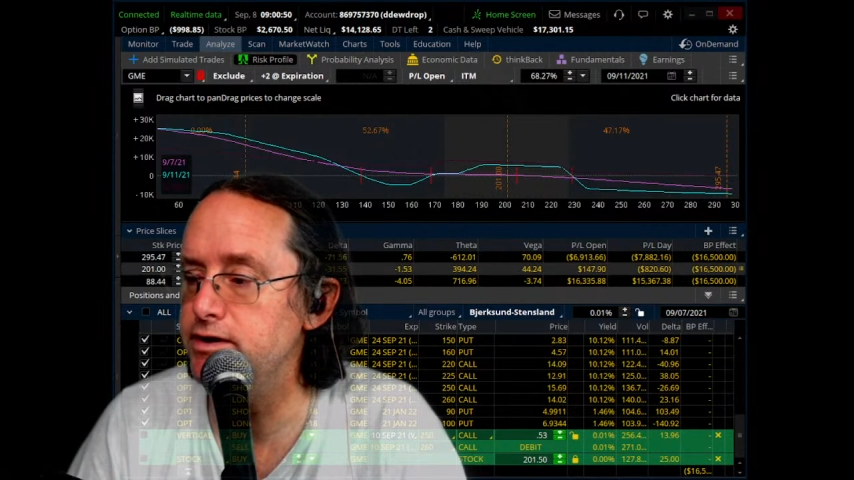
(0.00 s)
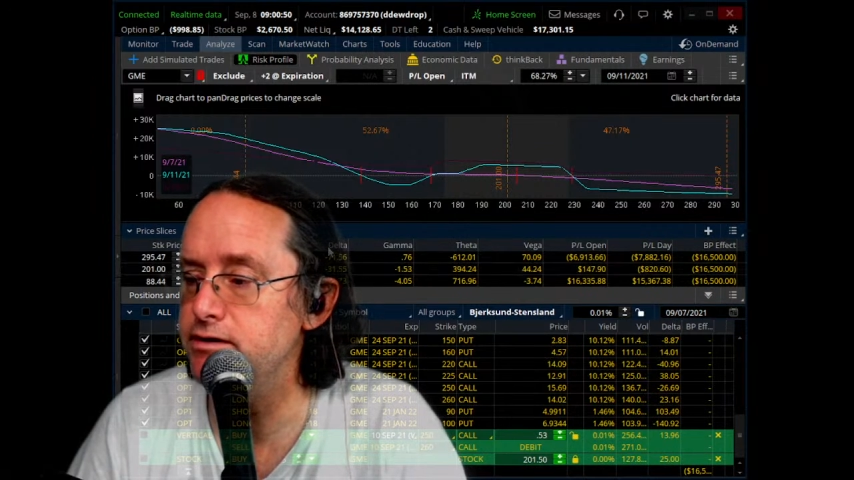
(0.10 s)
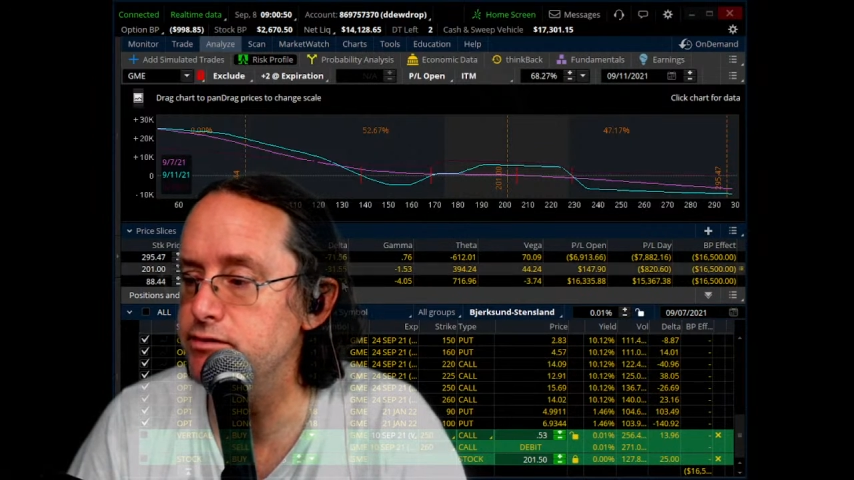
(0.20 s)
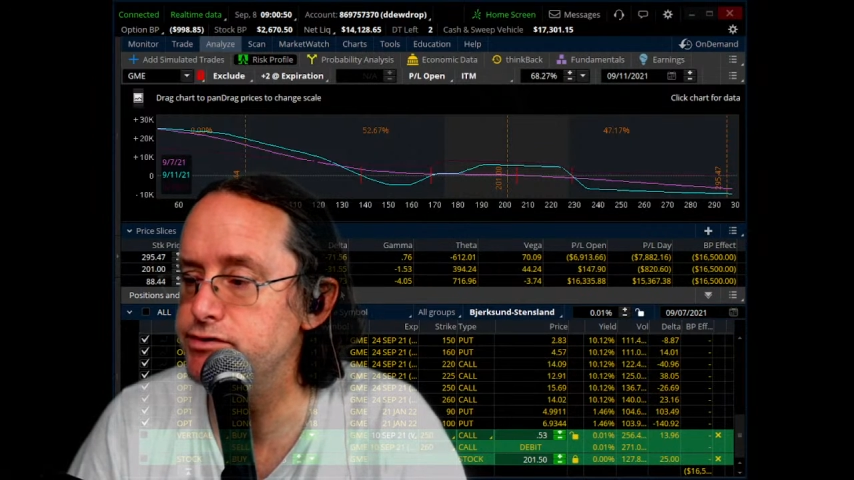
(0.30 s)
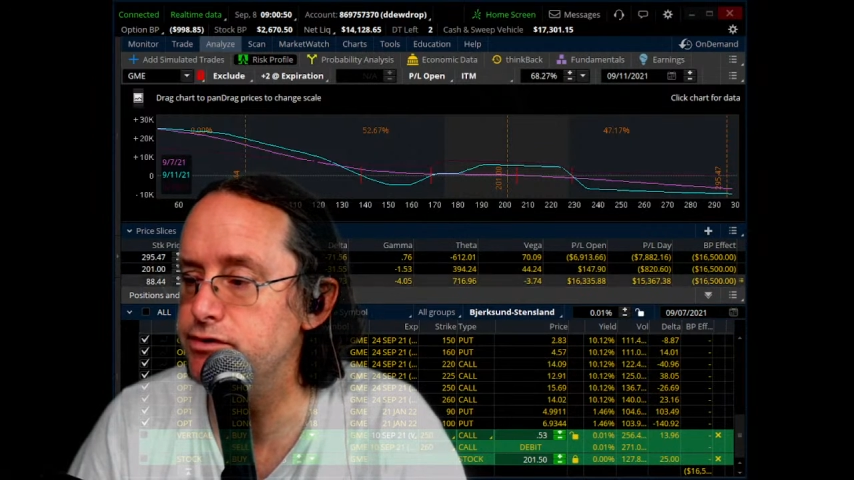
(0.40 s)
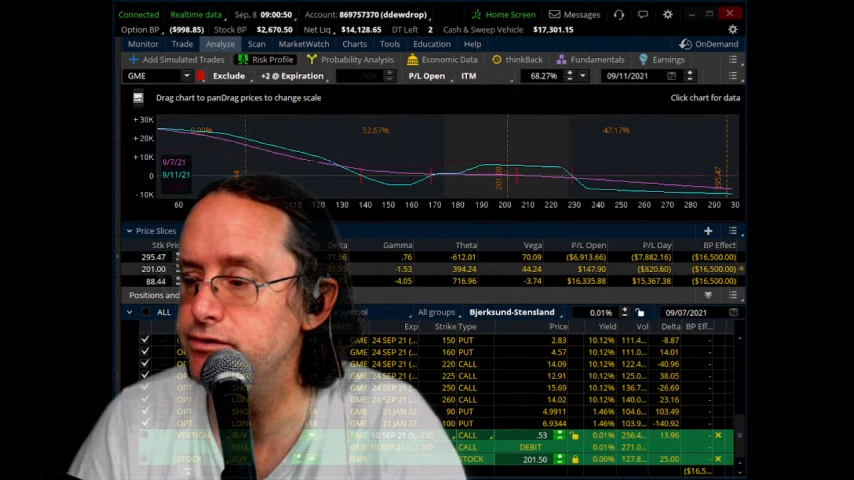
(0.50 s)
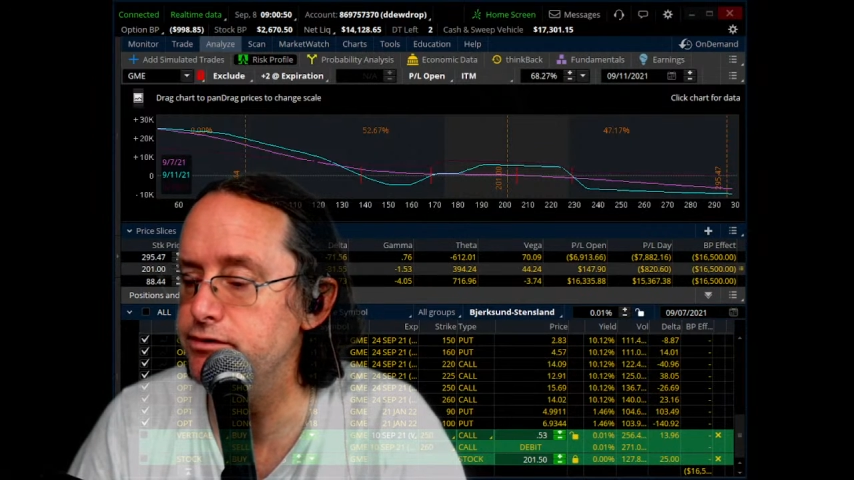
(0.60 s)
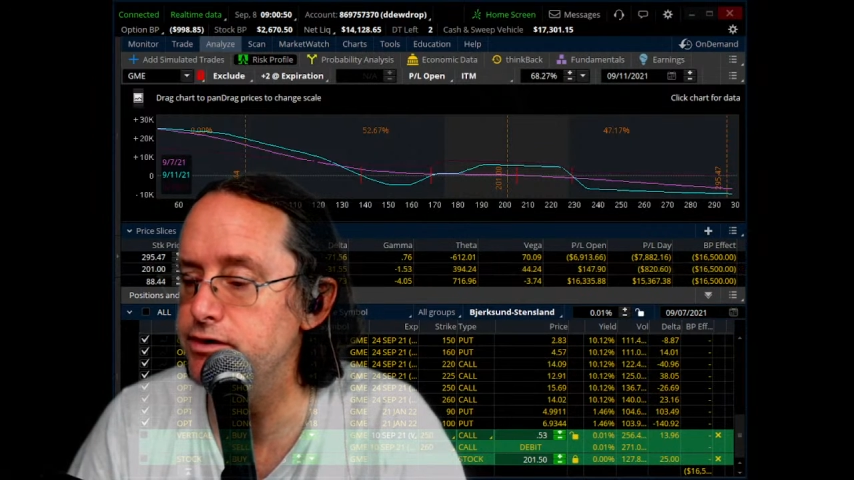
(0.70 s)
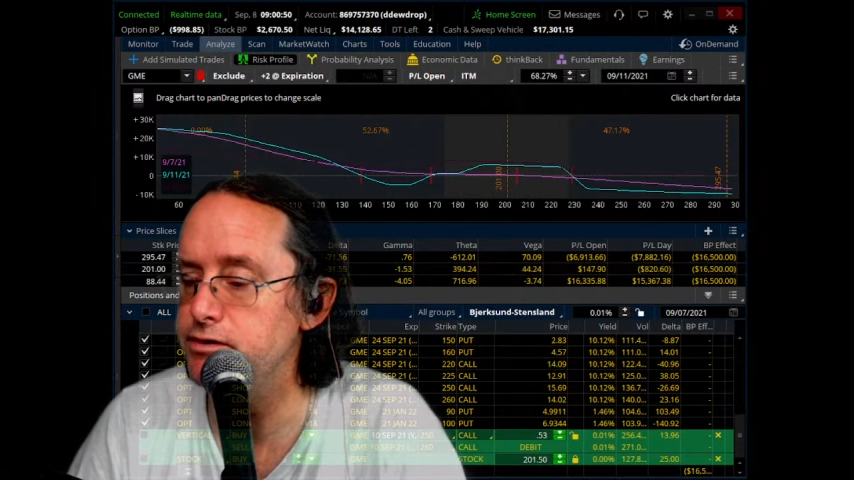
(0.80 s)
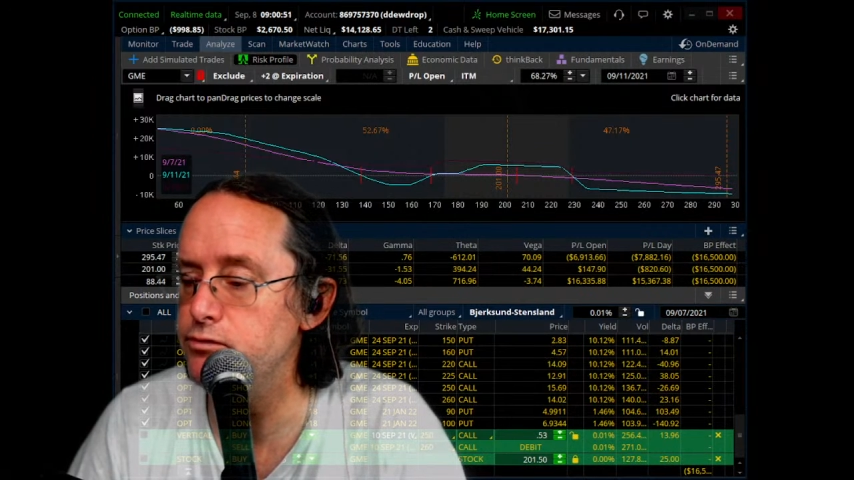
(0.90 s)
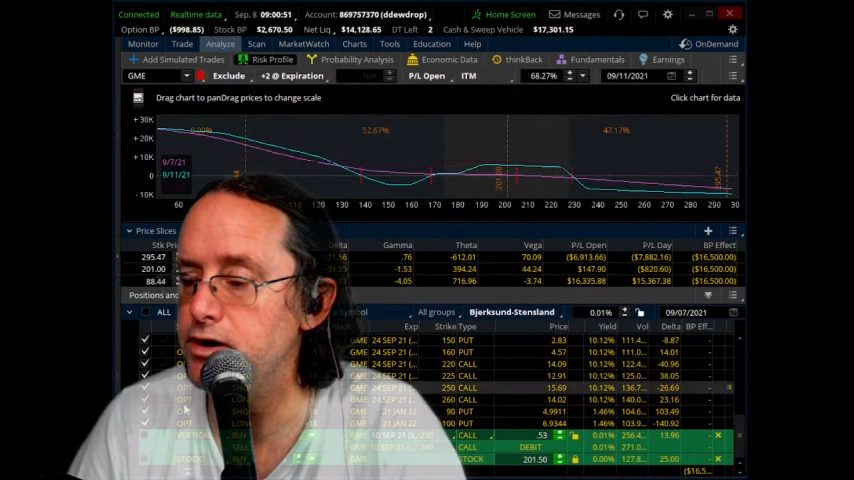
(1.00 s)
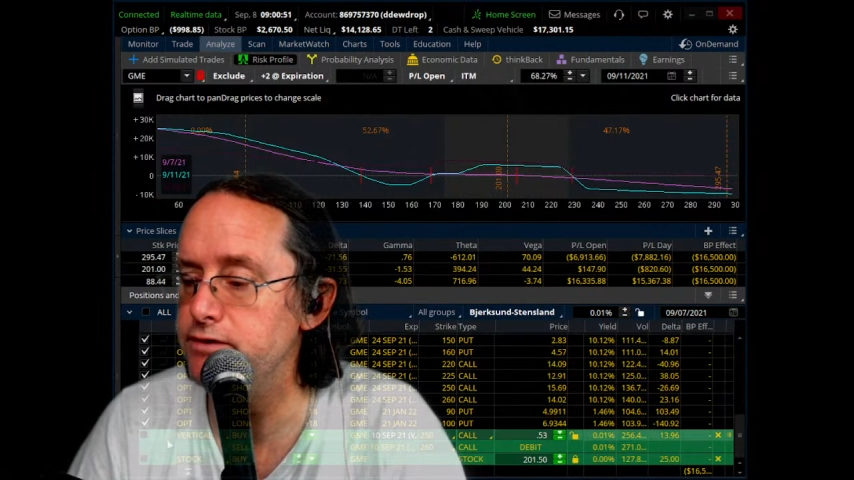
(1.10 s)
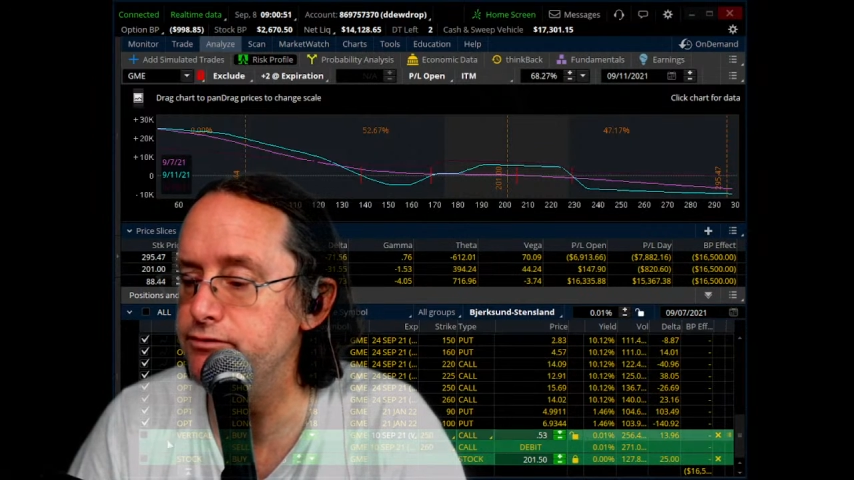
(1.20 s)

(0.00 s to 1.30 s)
right here, we're short 31.